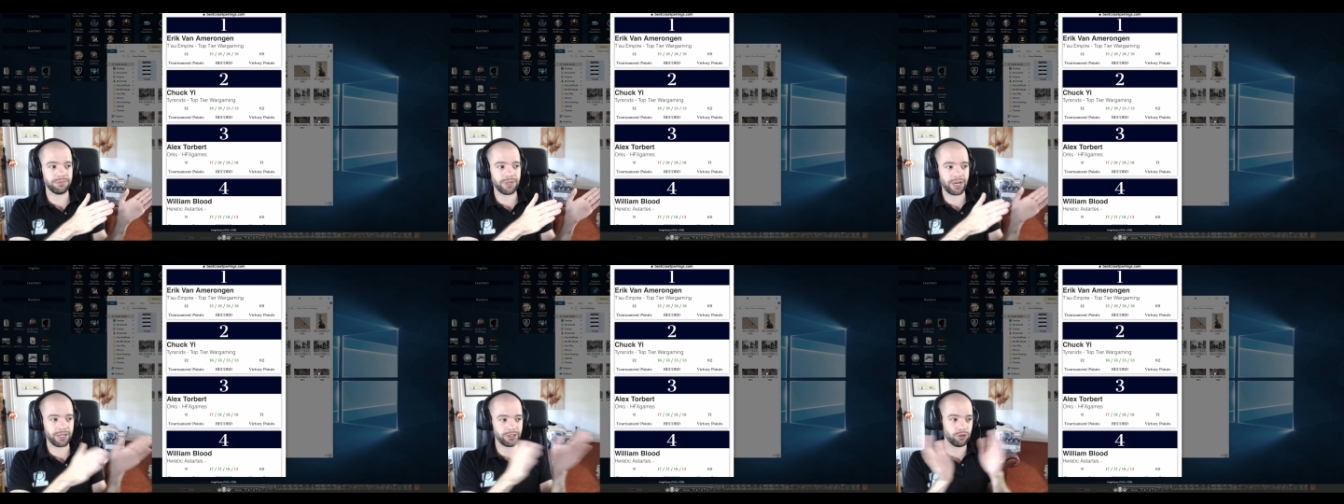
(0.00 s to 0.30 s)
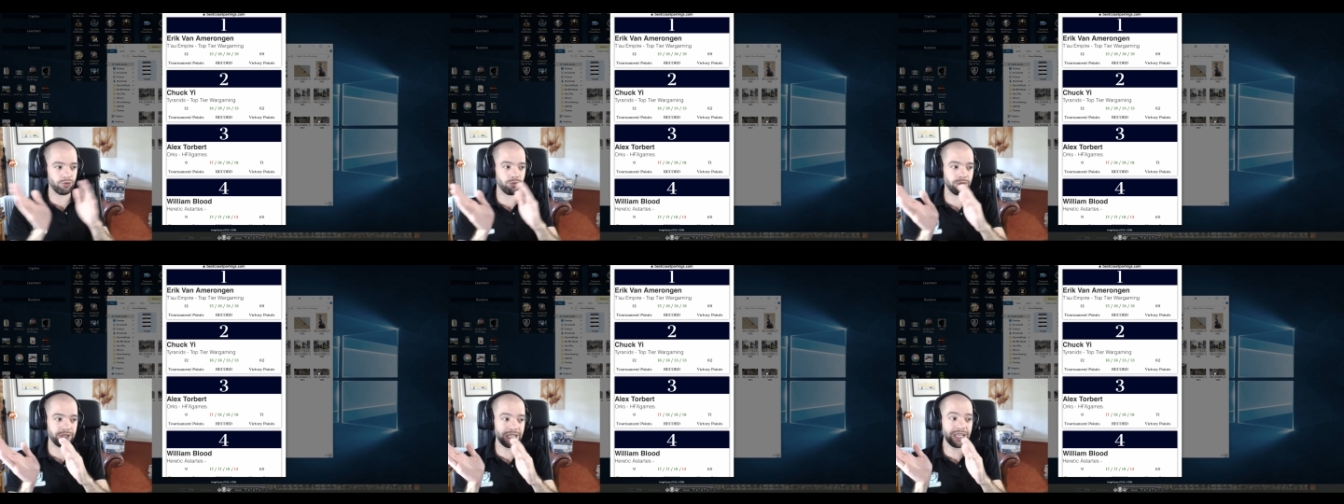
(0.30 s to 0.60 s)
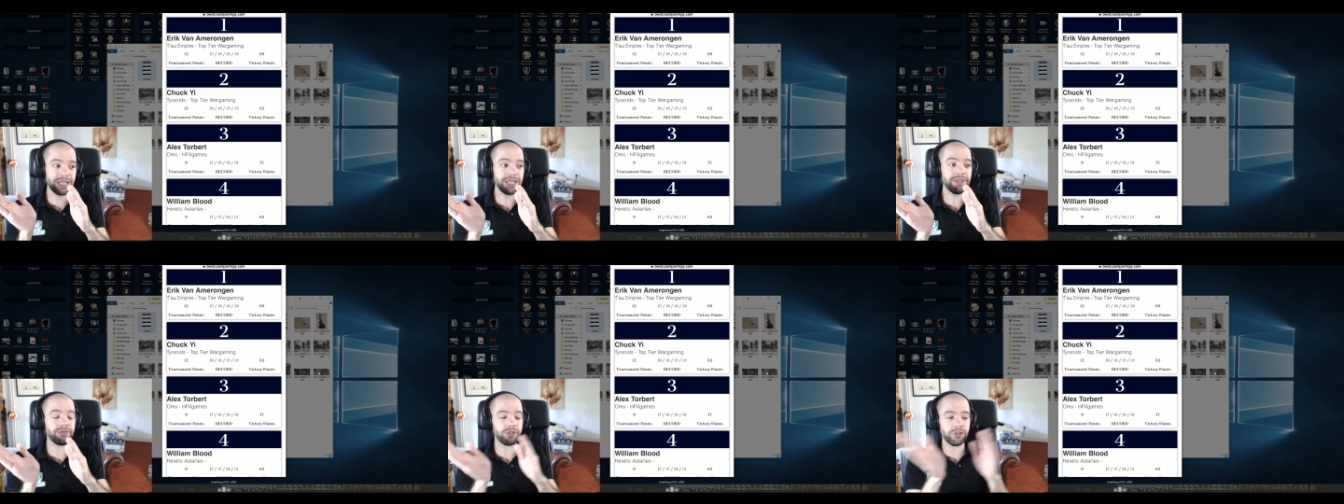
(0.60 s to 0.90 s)
and you
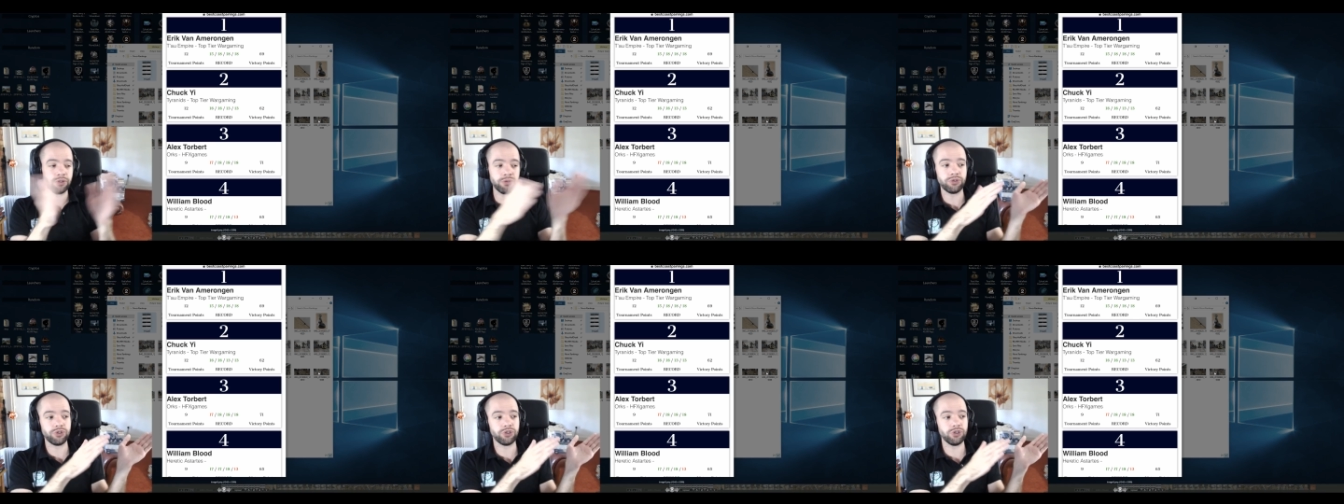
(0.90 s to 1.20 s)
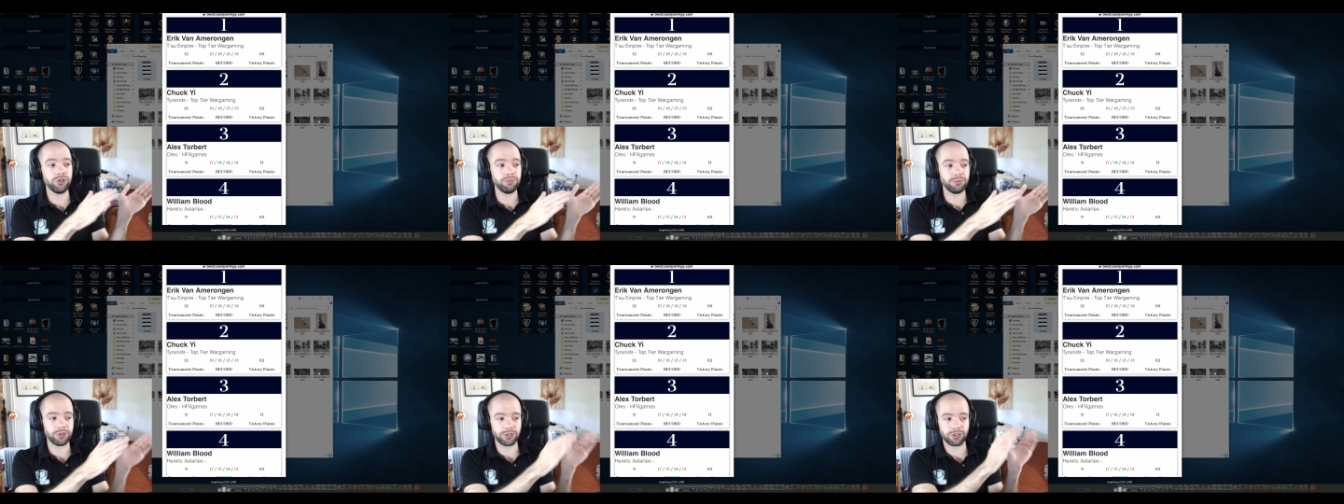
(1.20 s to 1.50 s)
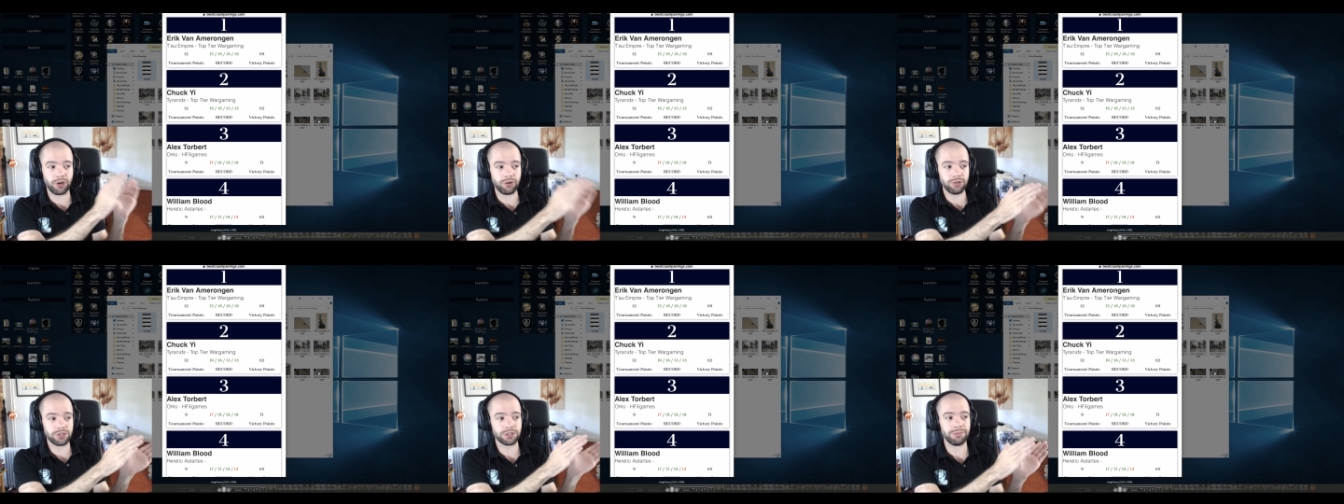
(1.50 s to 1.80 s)
leave YouTube
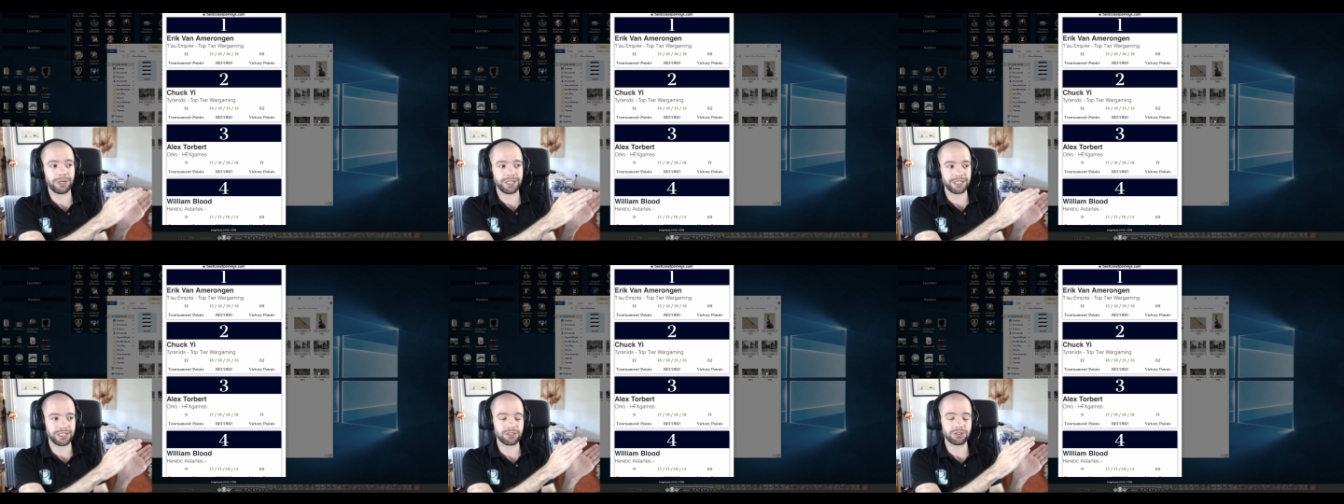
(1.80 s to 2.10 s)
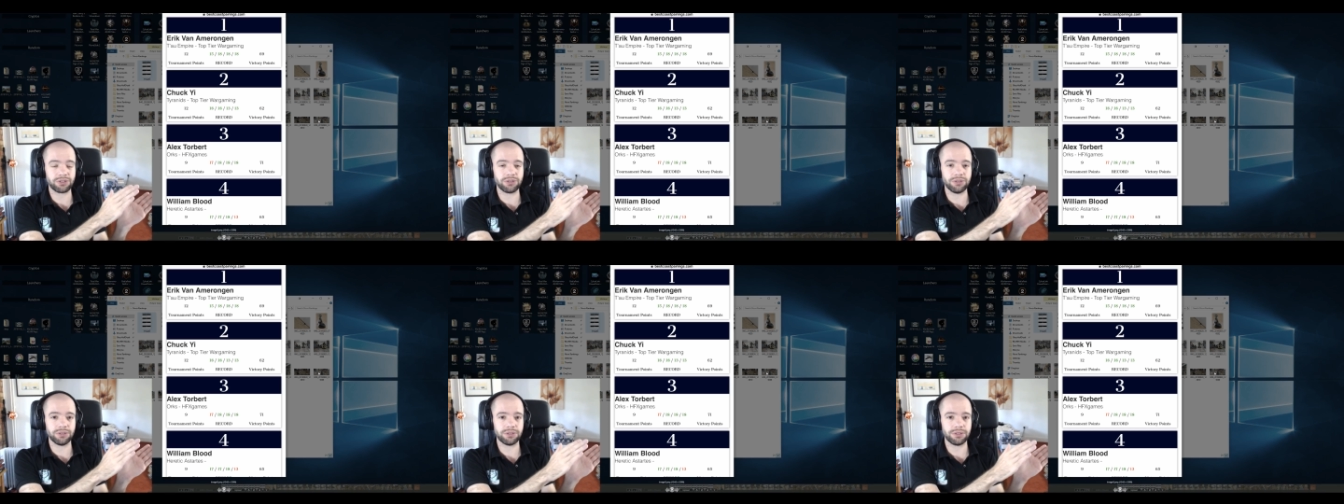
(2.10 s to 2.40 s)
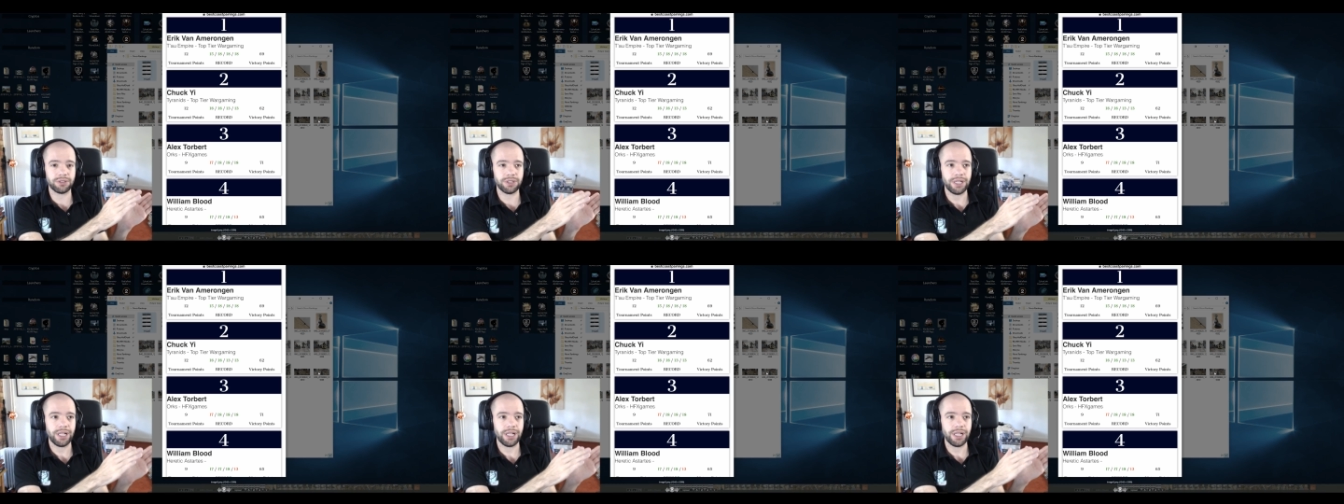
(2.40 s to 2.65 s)
to go to my Discord,